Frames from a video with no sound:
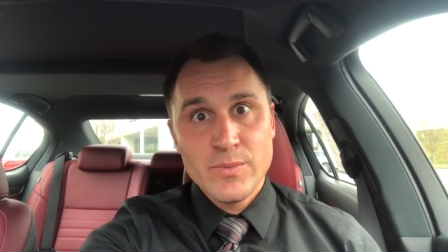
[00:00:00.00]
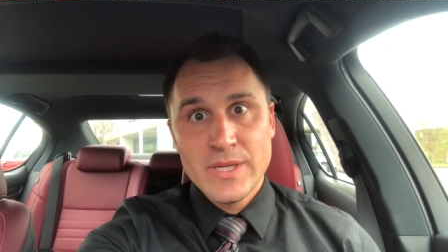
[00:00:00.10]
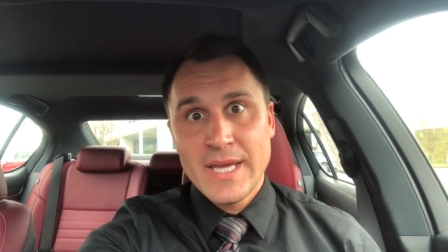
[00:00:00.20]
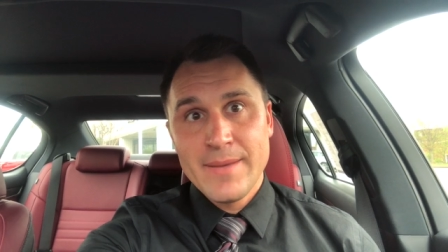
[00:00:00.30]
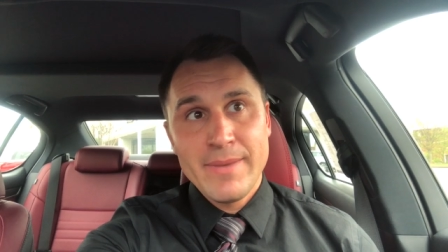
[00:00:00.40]

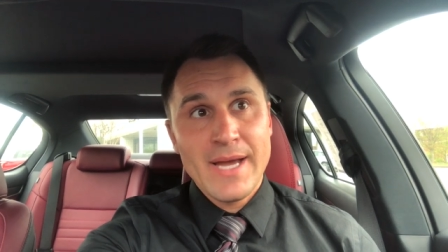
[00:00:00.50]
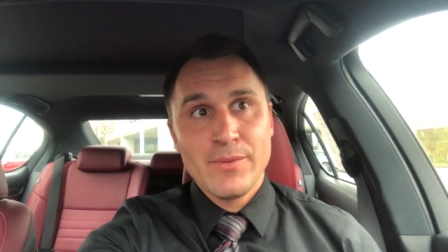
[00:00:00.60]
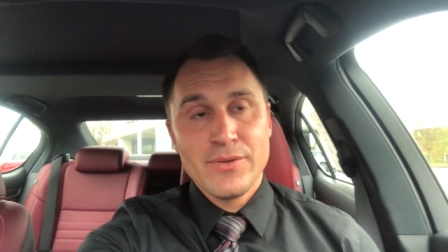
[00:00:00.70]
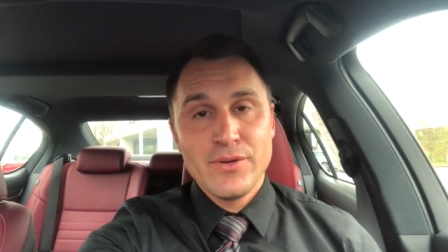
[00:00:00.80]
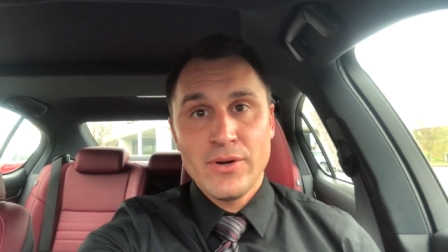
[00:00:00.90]
we came
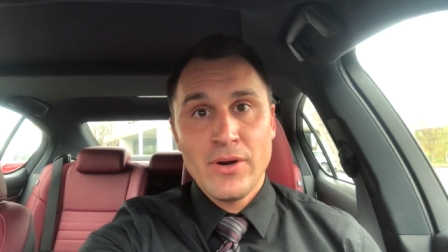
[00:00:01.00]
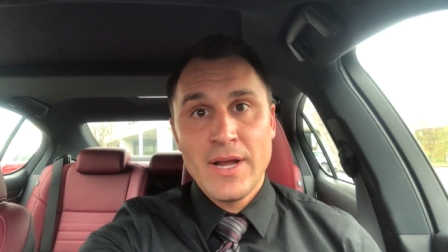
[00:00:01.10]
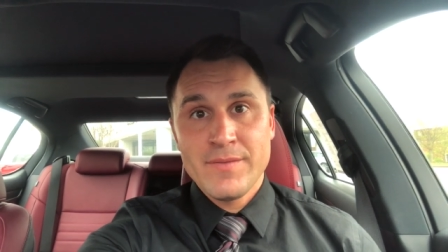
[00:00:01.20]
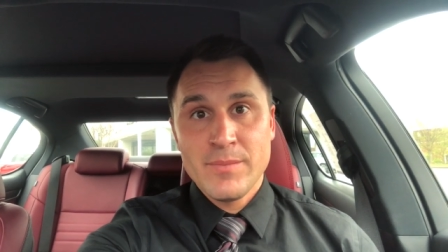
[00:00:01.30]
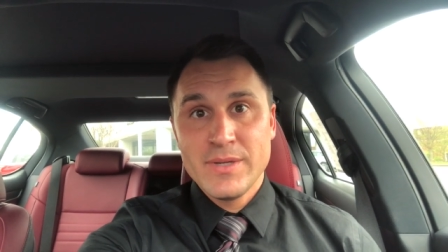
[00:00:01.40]
back with your, her
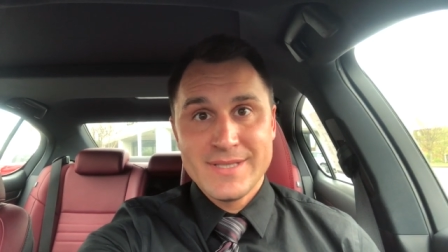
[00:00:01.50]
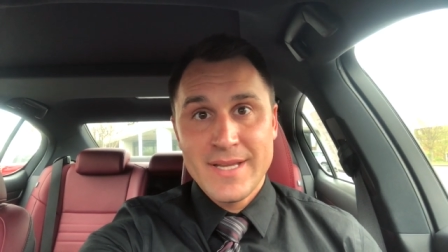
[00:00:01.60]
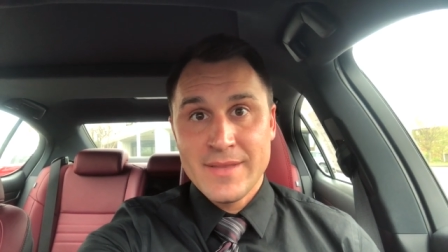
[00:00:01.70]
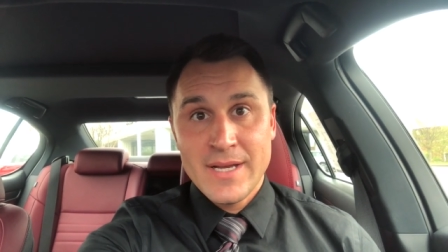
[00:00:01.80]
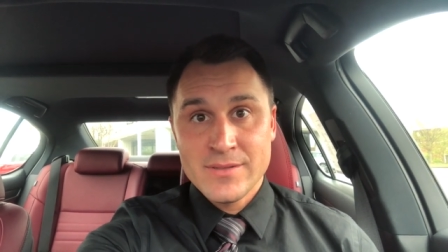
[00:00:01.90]
having to put
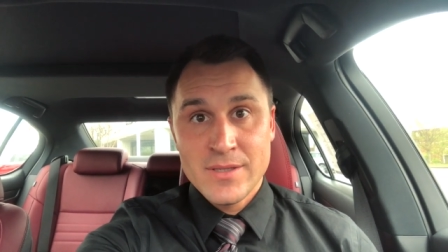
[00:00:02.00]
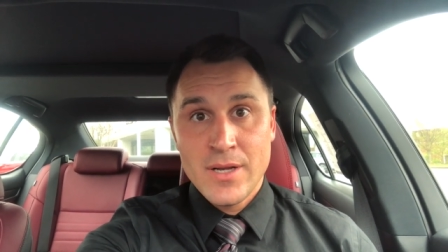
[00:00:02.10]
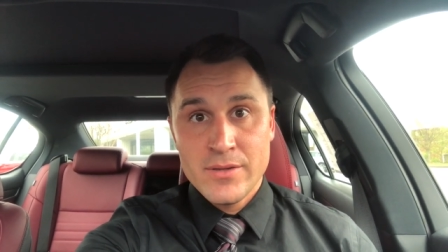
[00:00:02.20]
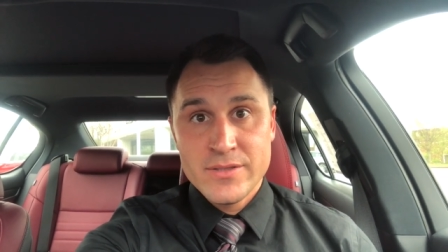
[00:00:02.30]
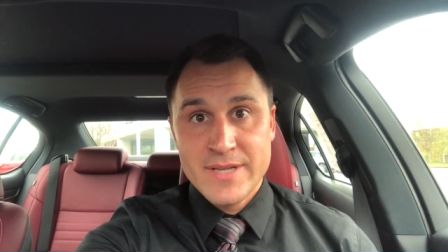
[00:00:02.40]

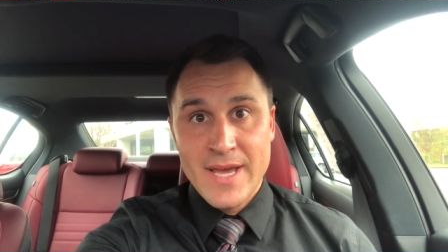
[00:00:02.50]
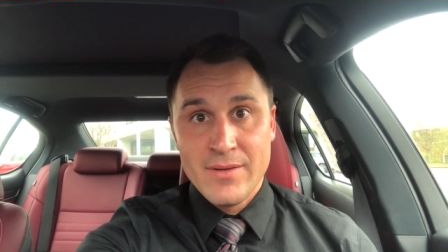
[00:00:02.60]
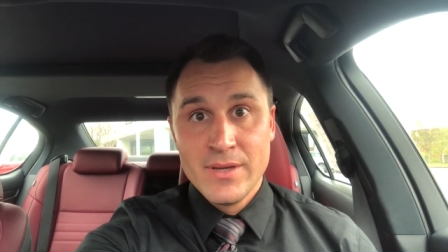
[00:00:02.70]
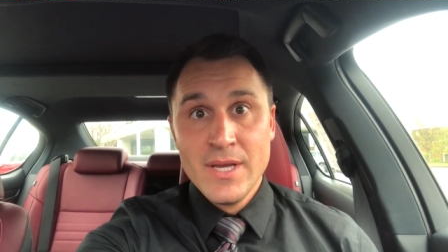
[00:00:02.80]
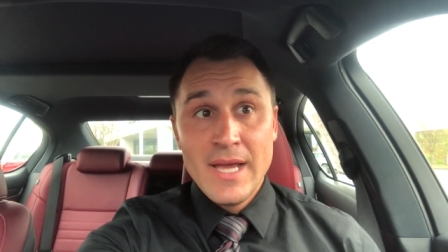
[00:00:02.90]
$10,000 down